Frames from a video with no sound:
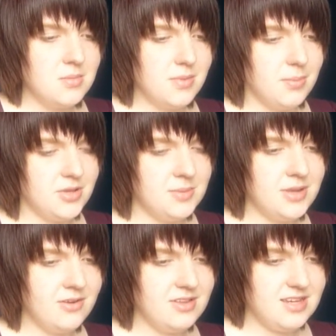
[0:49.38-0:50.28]
My
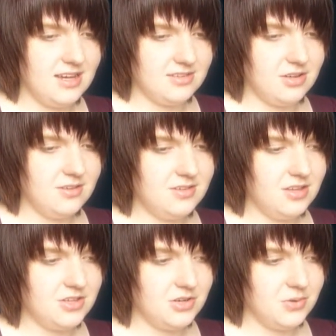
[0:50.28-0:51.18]
preliminary task
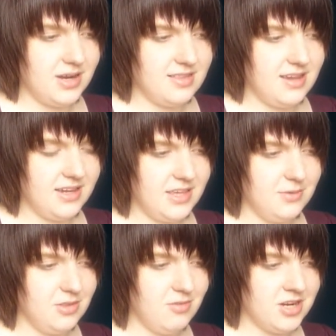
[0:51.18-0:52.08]
also looked quite tacky
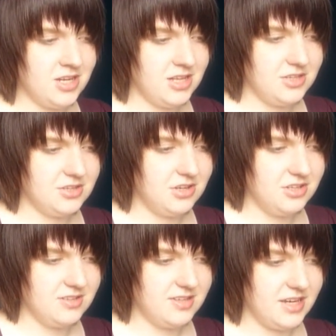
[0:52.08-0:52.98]
with a red and yellow
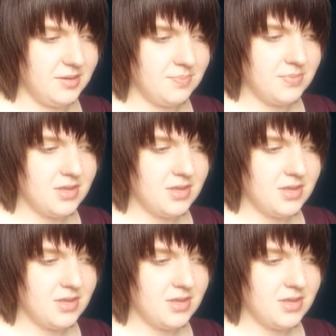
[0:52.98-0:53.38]
colour scheme,